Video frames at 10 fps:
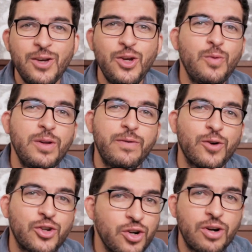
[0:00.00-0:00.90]
you will
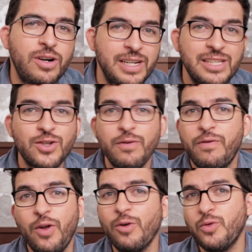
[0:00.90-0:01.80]
for sure need some
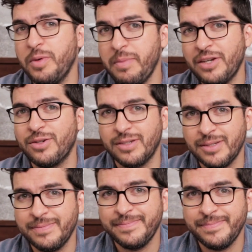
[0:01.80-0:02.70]
flow to be measured.
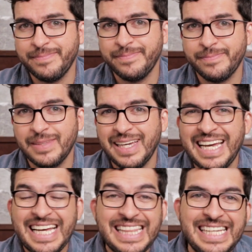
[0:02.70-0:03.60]

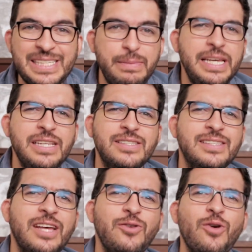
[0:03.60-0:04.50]
This means
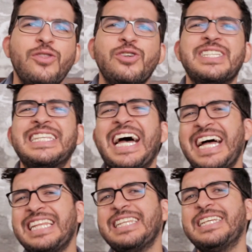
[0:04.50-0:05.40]
that you
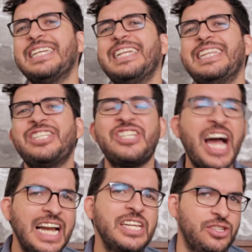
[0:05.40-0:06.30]
understand the
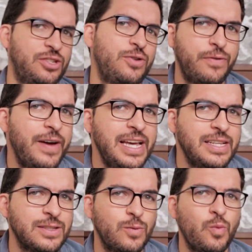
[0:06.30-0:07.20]
challenge you
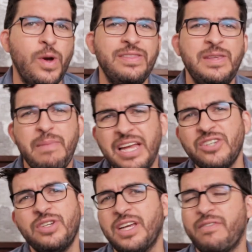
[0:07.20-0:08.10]
face when
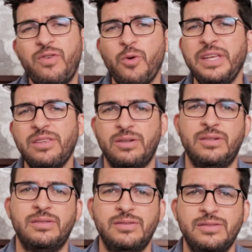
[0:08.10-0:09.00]
dimensioning a flow meter.